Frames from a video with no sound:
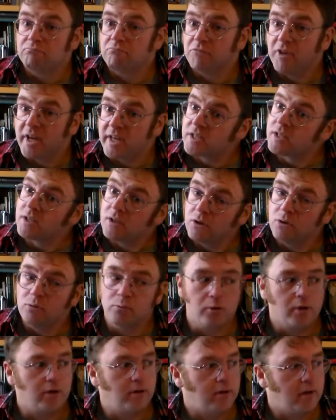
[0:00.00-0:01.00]
There's a new
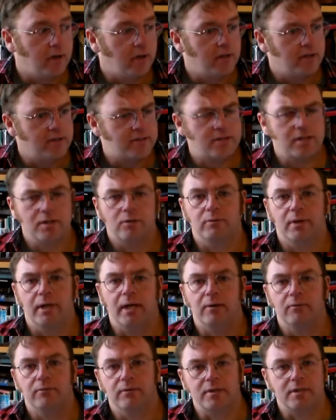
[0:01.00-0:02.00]
one, a sequel
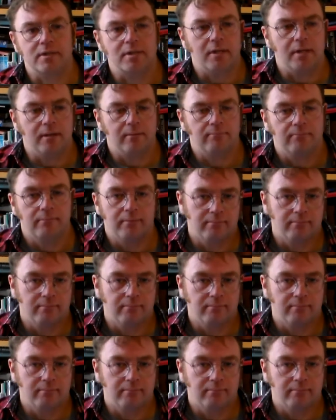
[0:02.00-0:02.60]
out this year.